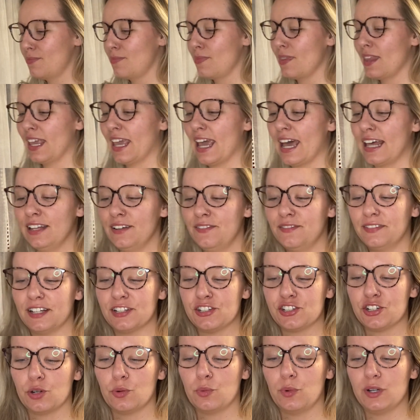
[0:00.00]
Calla
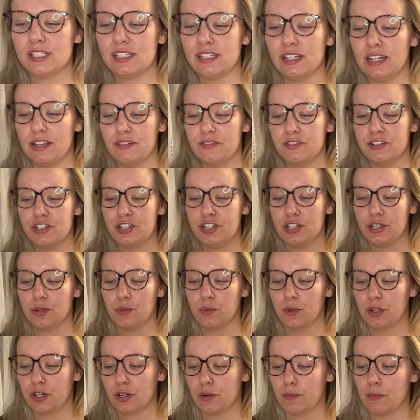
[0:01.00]
Fletcher wasn't even two
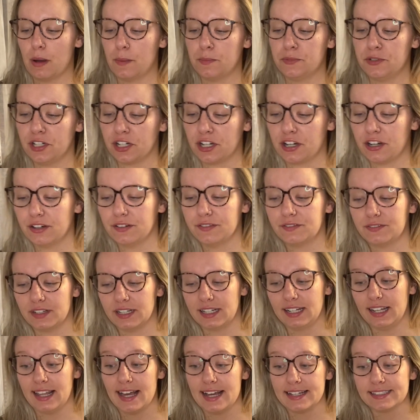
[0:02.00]
when her mom took her and fled
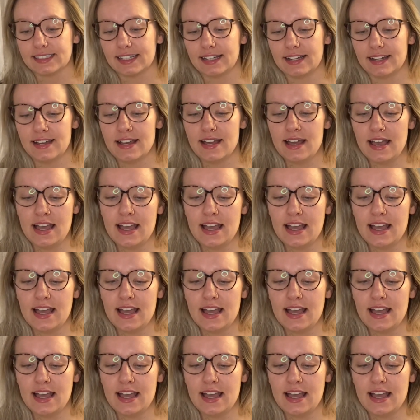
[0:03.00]
Alaska,